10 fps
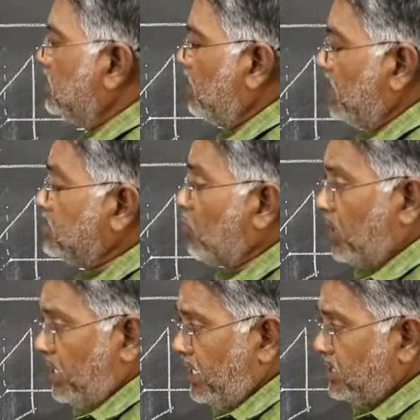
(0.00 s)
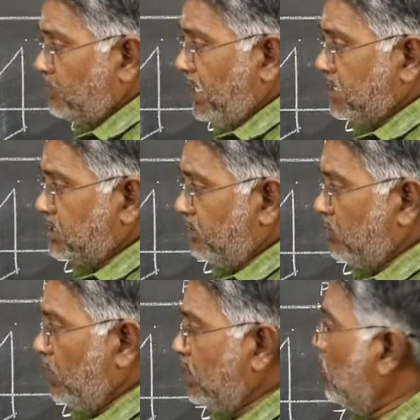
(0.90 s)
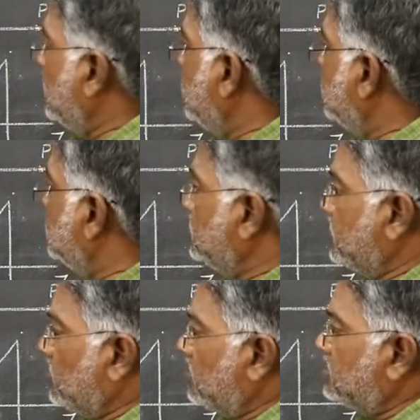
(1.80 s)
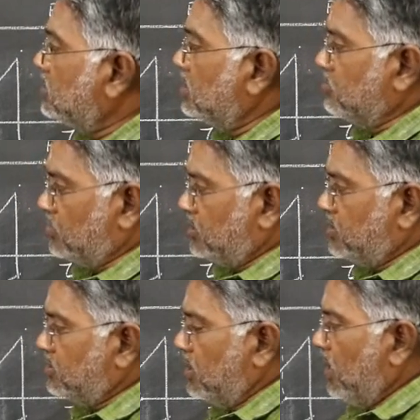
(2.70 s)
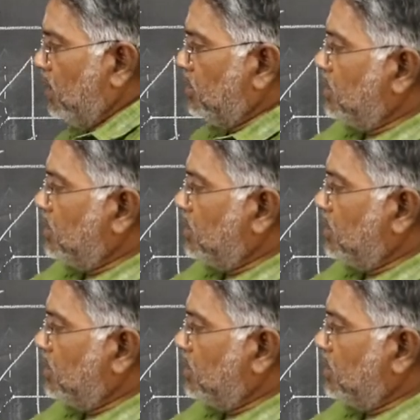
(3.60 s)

x coordinate is minus 7, y coordinate is 0. So the